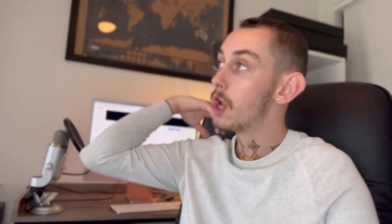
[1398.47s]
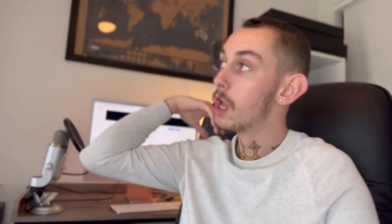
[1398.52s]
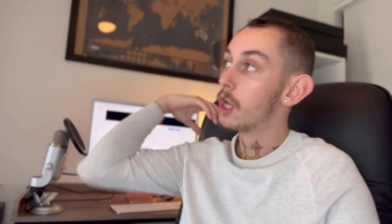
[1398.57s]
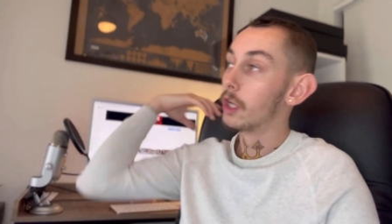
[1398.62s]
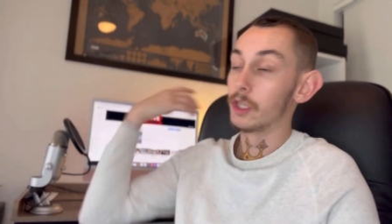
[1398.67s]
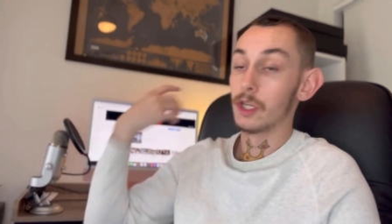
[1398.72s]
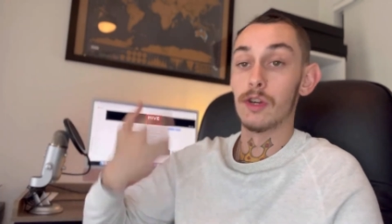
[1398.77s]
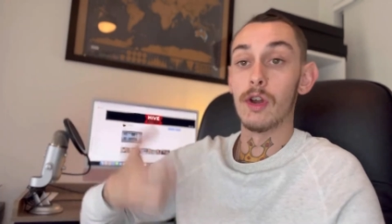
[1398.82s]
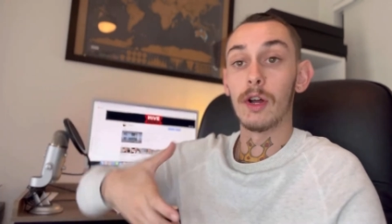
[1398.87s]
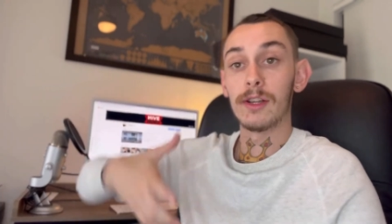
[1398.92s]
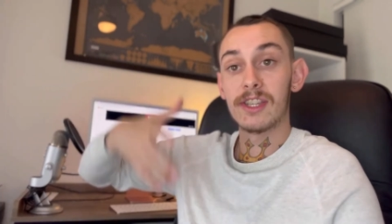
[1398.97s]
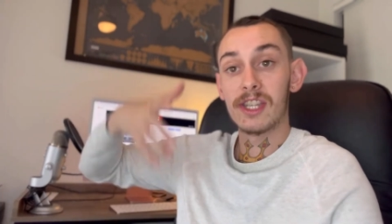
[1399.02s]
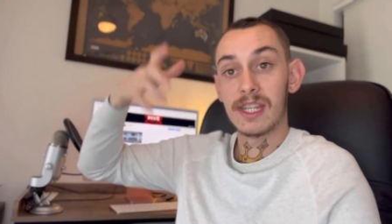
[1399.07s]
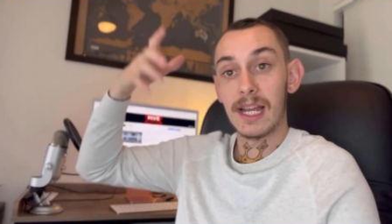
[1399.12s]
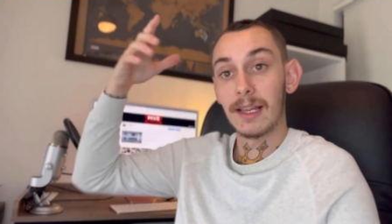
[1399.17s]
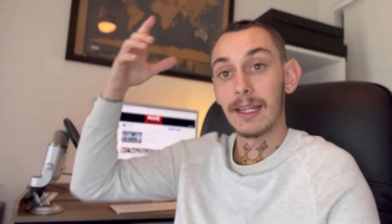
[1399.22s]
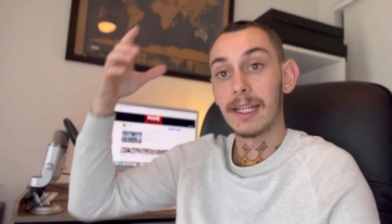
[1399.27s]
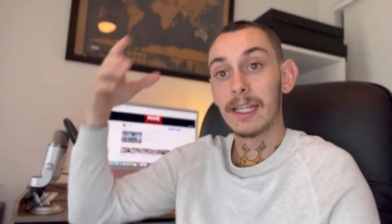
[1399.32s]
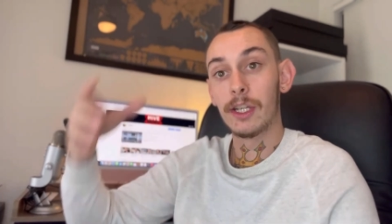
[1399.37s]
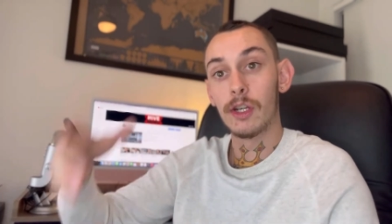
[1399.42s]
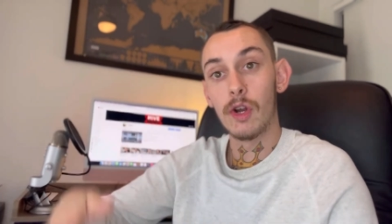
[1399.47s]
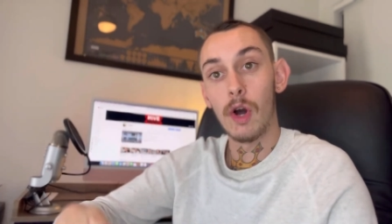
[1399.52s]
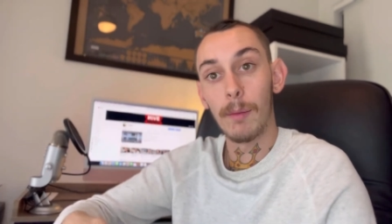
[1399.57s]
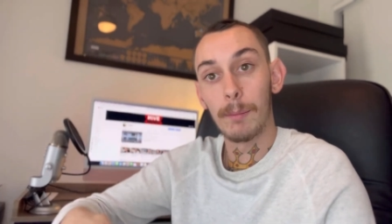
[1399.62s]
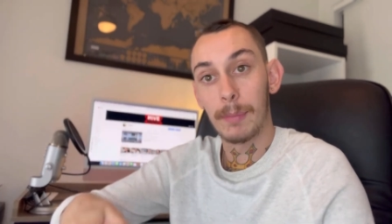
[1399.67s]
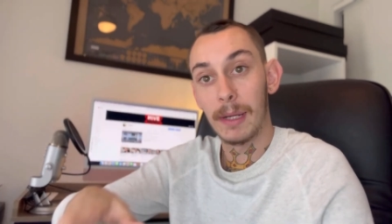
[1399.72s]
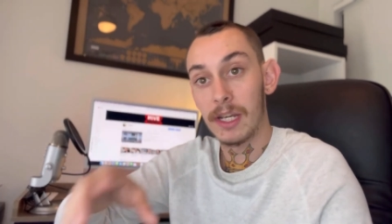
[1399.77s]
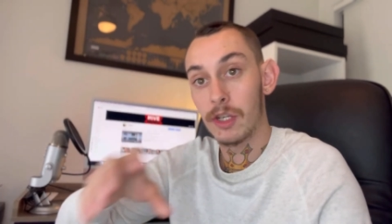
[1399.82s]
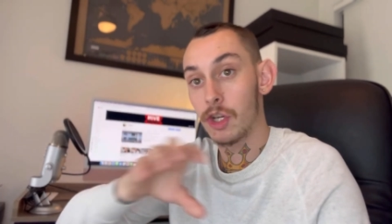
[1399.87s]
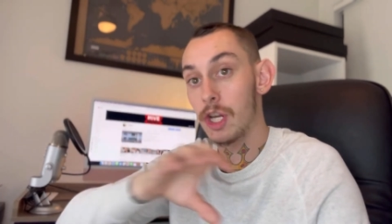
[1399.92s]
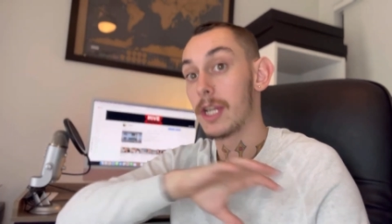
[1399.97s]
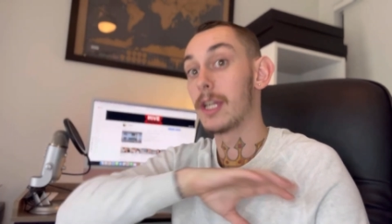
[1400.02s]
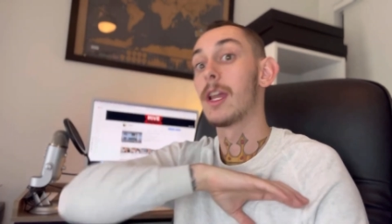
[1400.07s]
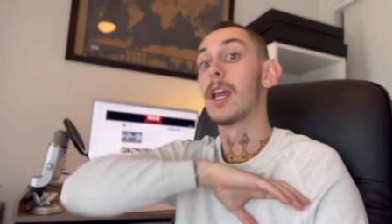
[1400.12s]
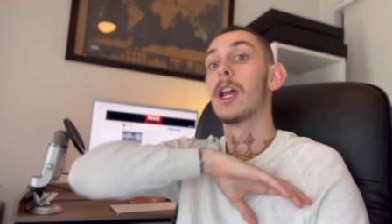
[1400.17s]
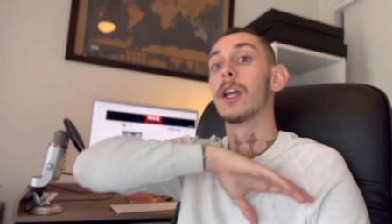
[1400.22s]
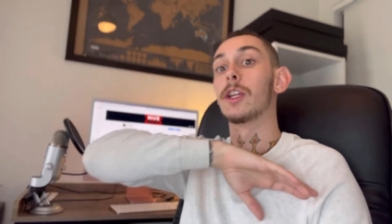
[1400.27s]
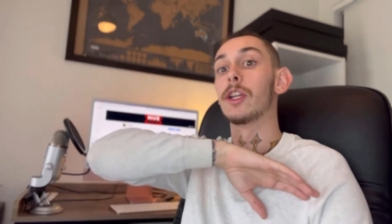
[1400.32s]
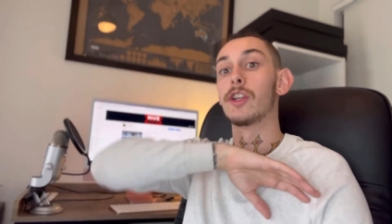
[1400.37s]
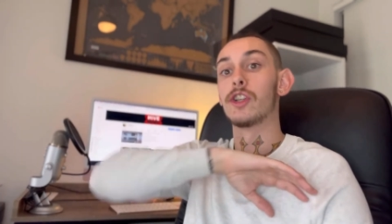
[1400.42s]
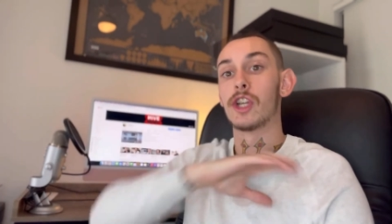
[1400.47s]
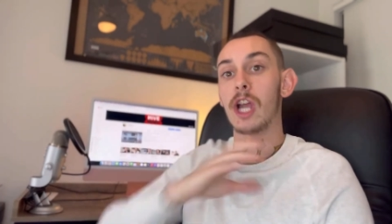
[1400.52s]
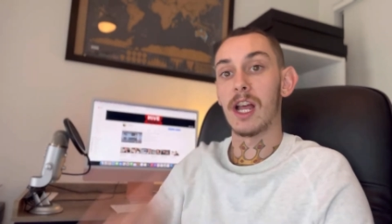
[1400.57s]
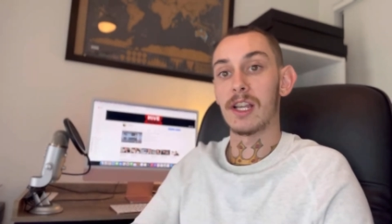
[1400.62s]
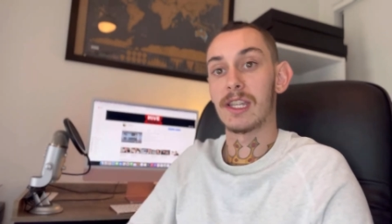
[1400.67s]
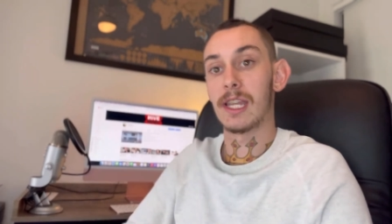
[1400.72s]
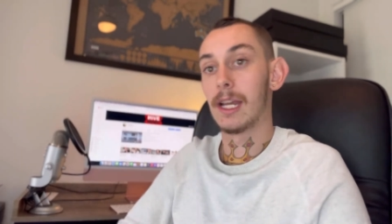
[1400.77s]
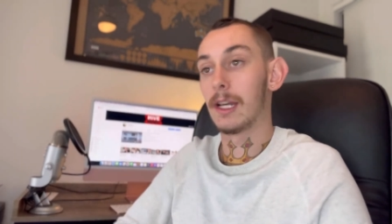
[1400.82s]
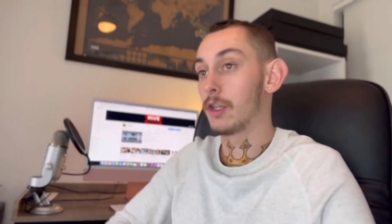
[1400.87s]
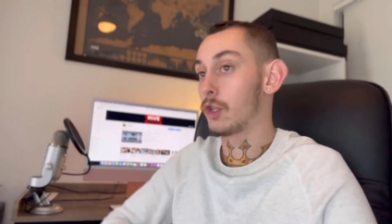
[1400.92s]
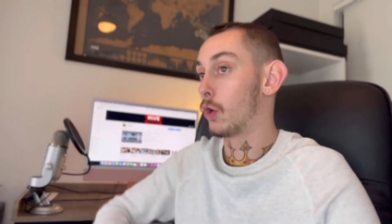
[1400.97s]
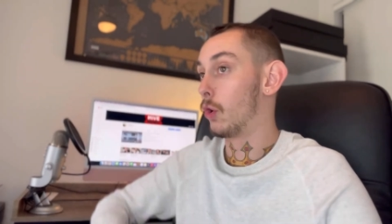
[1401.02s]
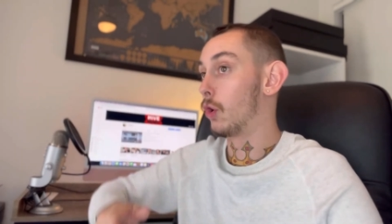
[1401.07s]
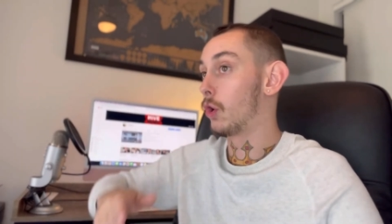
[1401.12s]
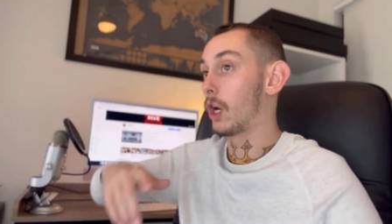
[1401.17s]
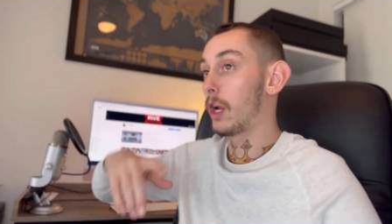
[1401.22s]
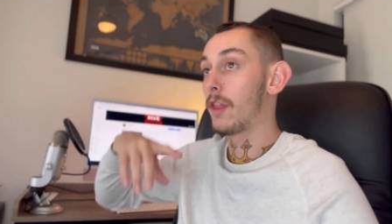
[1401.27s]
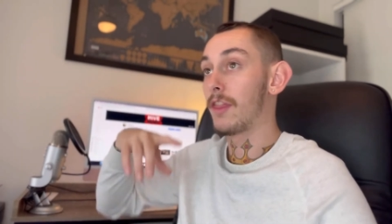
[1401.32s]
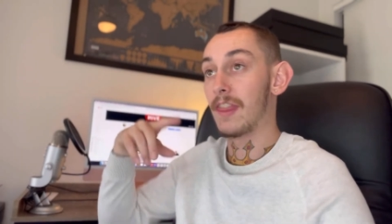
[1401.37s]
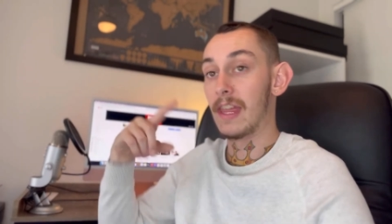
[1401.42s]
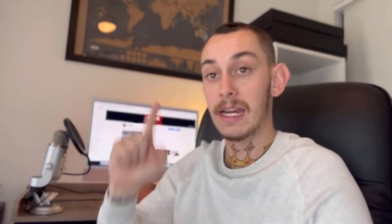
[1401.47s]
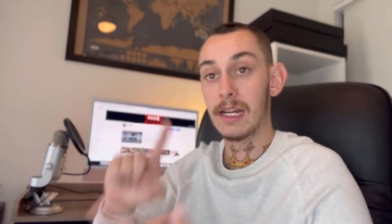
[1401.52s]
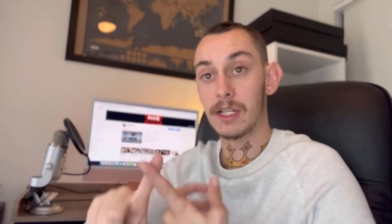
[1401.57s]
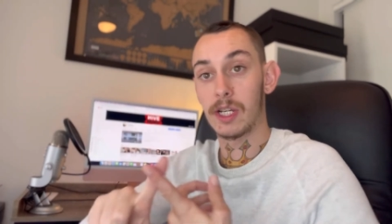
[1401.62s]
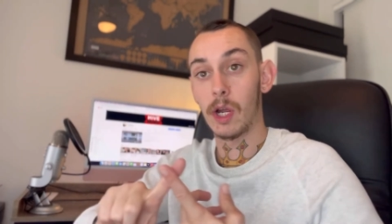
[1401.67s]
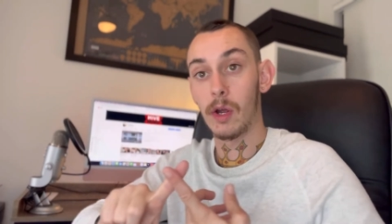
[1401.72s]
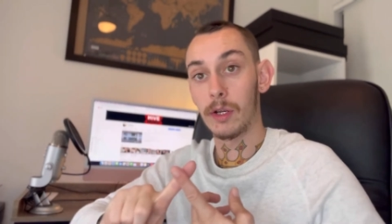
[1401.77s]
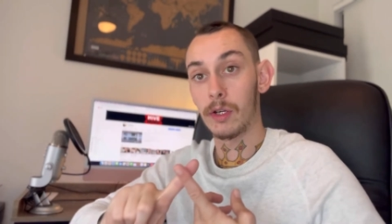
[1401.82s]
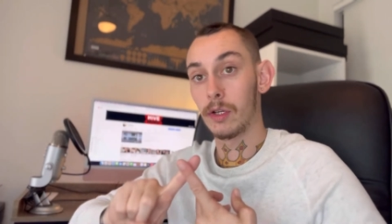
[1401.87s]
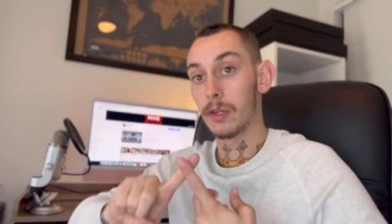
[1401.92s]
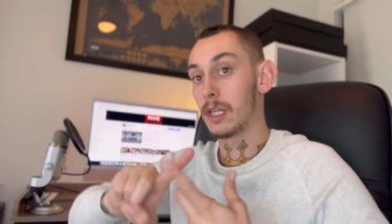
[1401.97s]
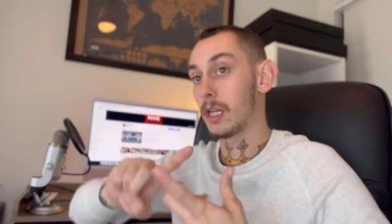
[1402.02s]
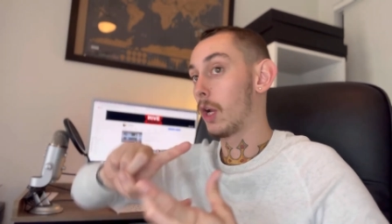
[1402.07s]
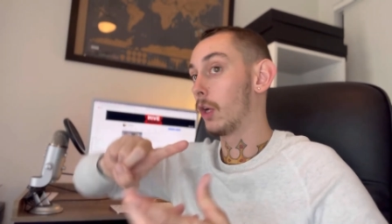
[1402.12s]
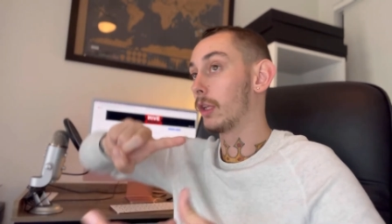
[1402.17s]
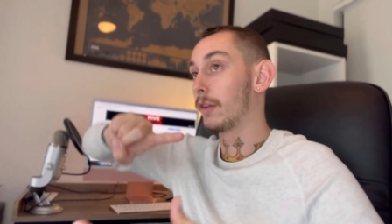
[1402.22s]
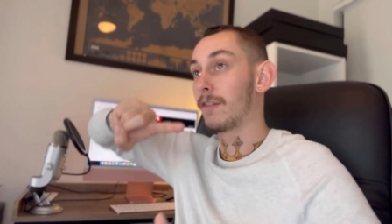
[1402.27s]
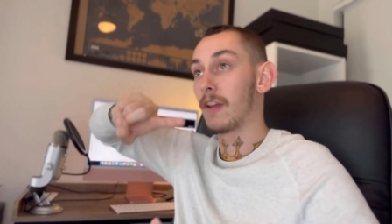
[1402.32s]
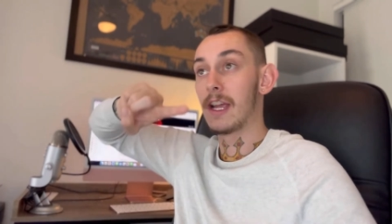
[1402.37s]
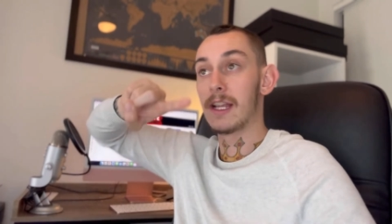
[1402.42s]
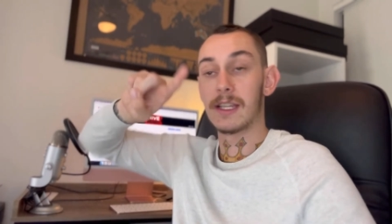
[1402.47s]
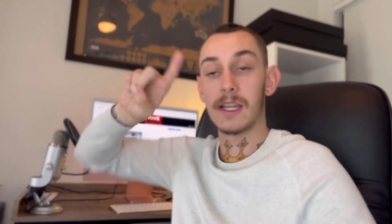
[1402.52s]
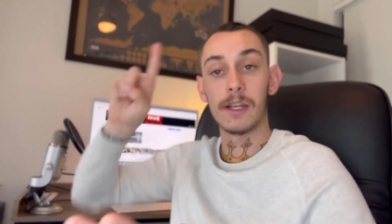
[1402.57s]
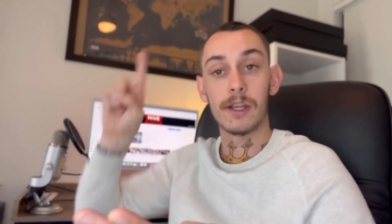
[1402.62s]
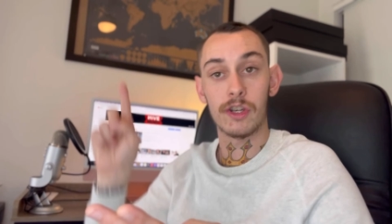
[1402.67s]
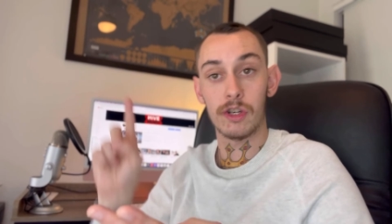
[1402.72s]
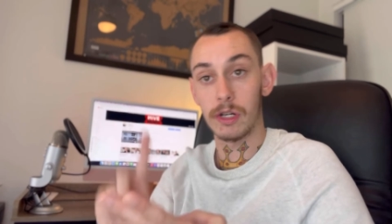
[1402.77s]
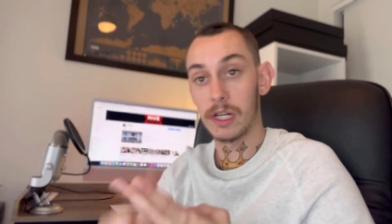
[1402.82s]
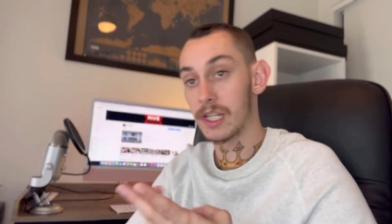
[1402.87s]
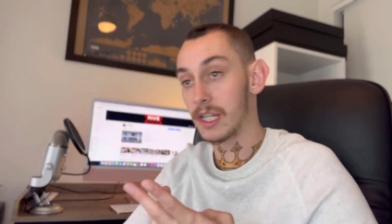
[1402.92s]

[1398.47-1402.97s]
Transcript: You're not selling, you're not pitching. You're just there to talk things going on in the OnlyFans industries,